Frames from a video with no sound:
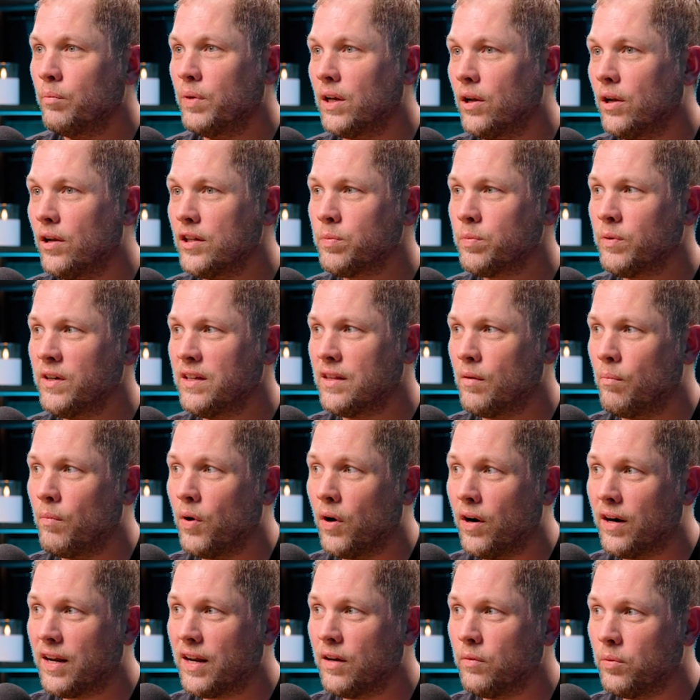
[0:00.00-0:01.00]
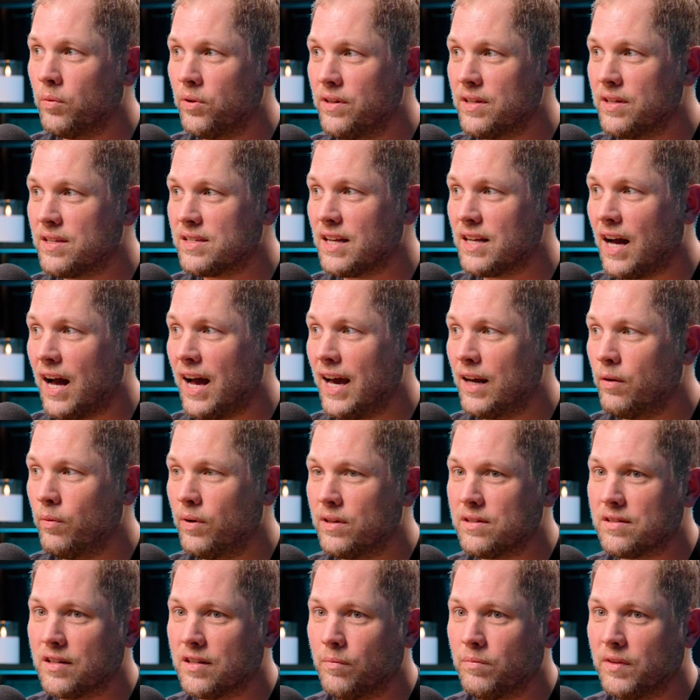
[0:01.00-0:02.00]
But ultimately, the market will decide
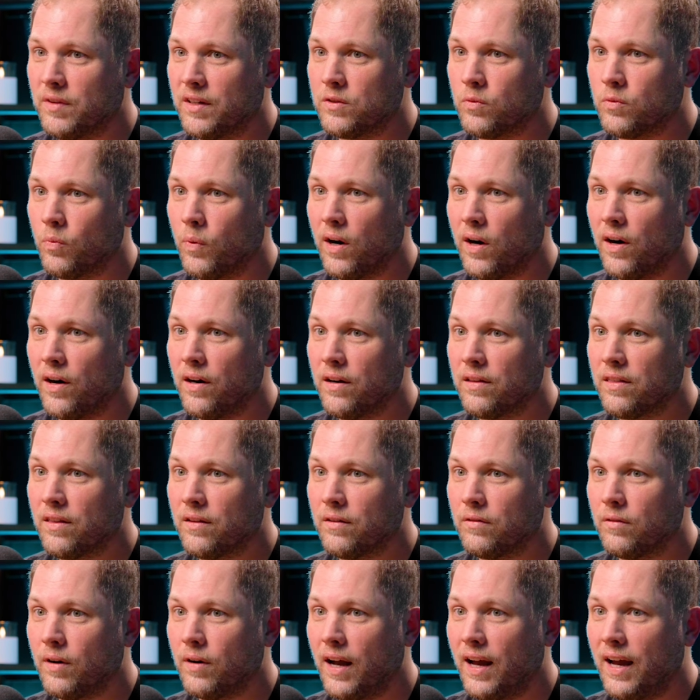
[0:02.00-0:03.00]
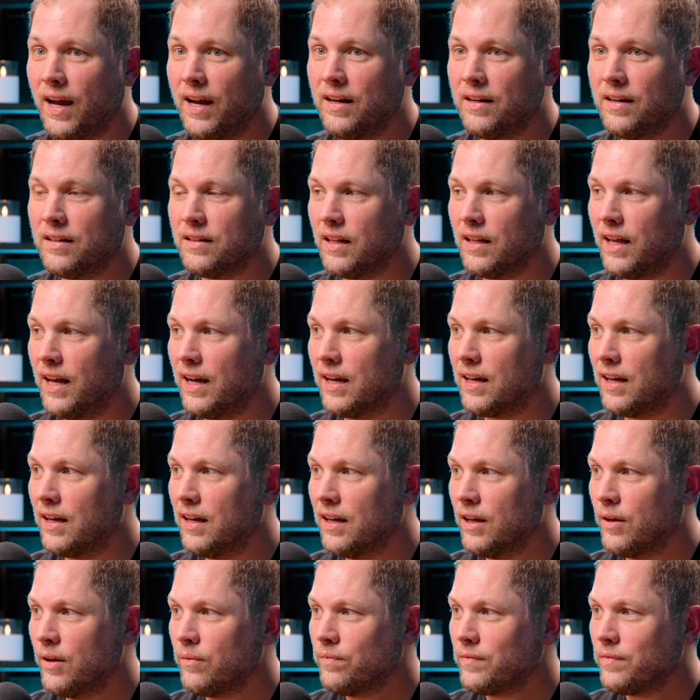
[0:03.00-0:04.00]
what something's worth, right? Like,
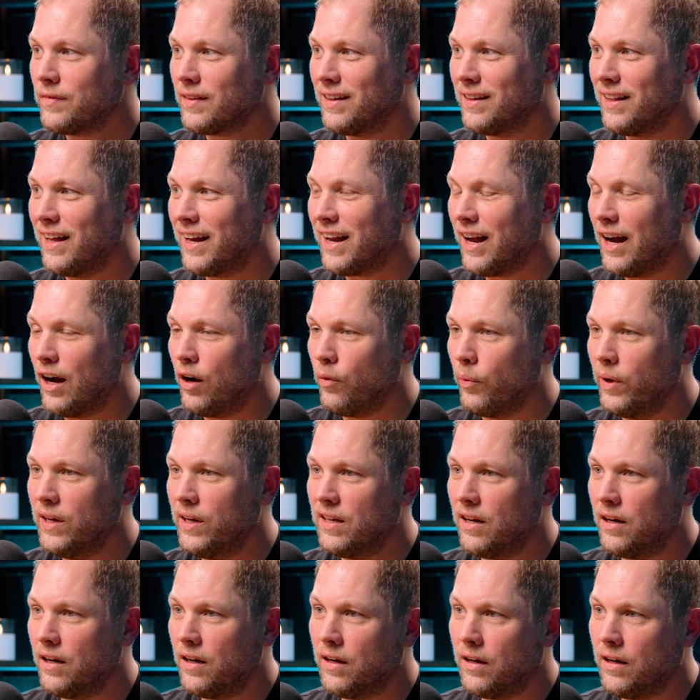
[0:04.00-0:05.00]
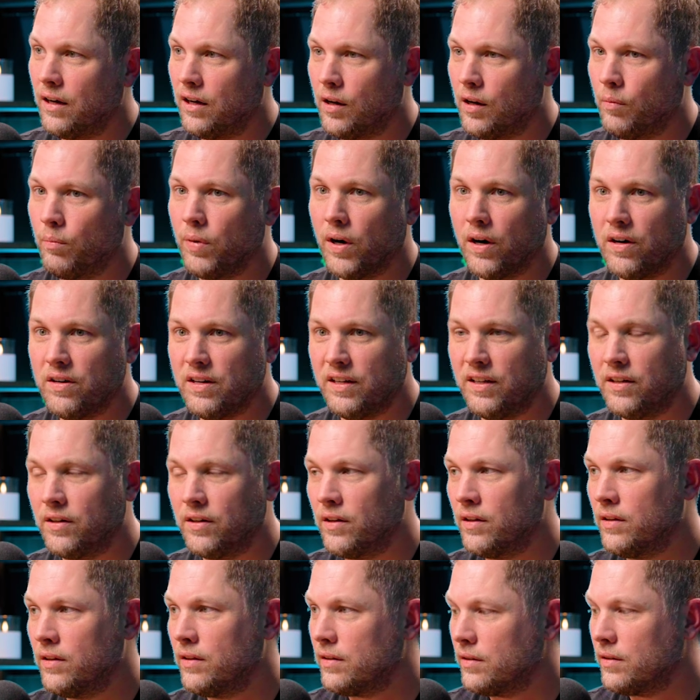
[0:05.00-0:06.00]
like we did a, on a BRRRR
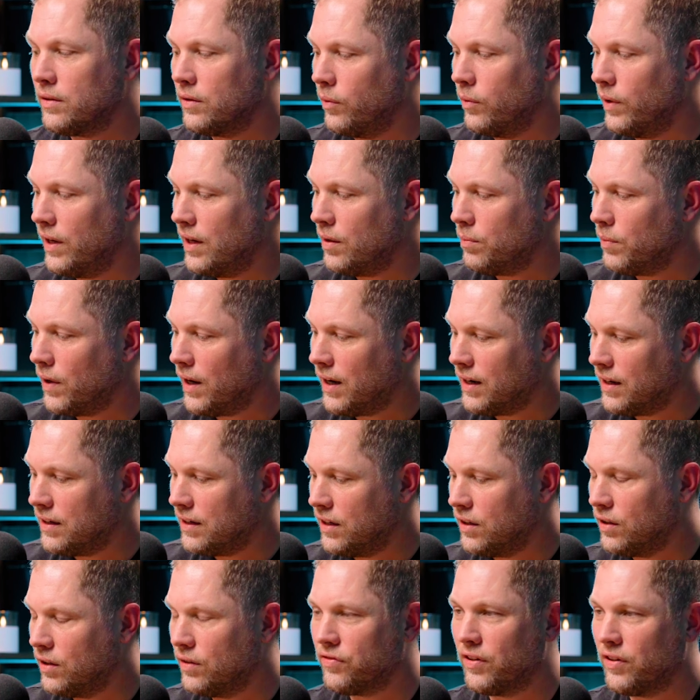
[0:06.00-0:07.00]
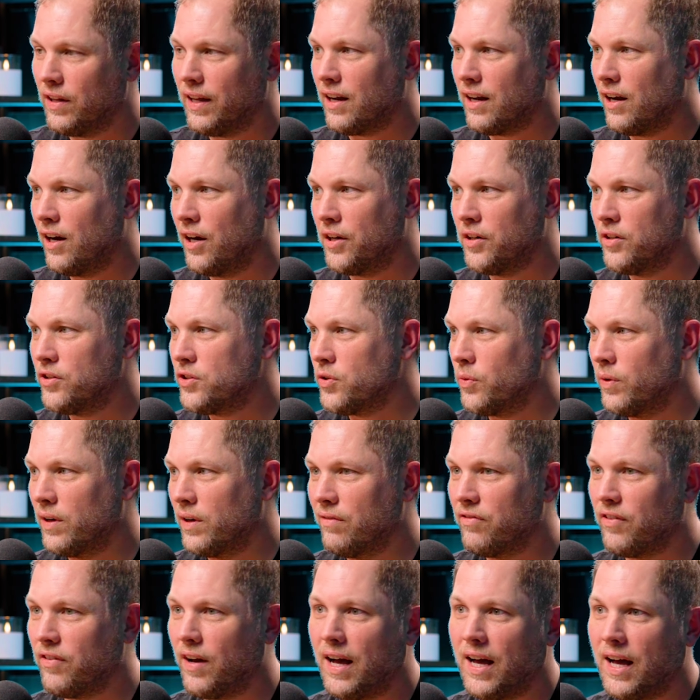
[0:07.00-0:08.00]
deal, we had bought a deal for like one hundred
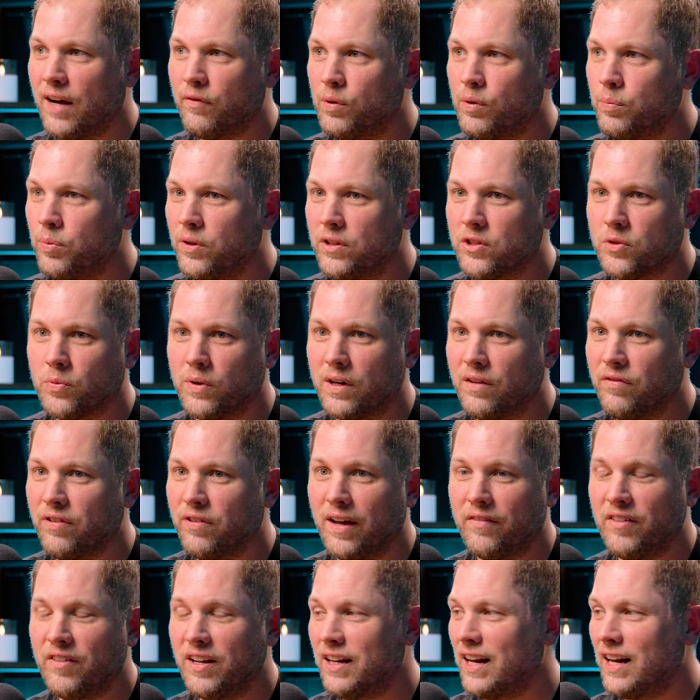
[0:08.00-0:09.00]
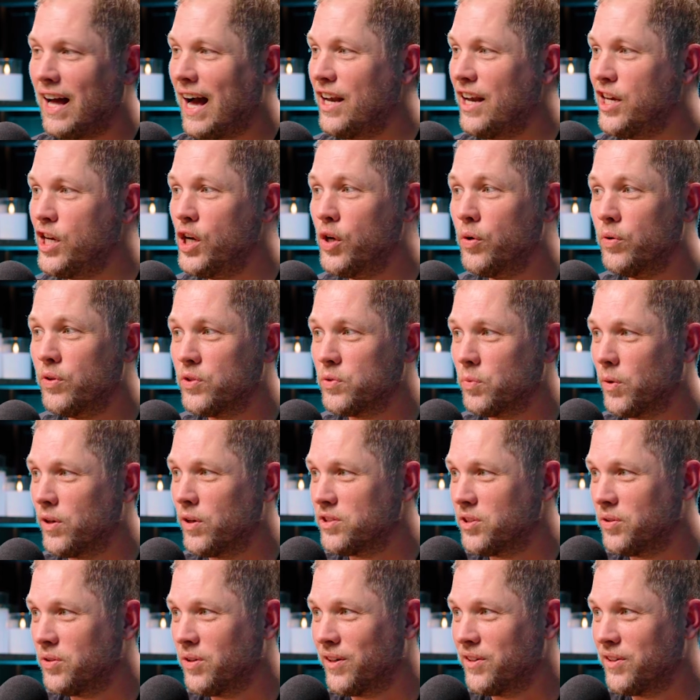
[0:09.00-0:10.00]
twenty-five. We put twenty-five in it. I knew it was
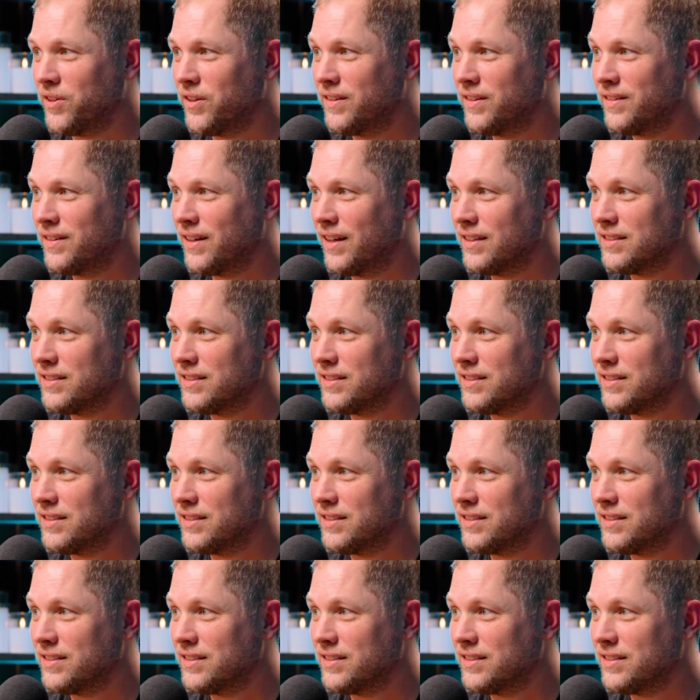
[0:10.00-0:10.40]
worth two hundred.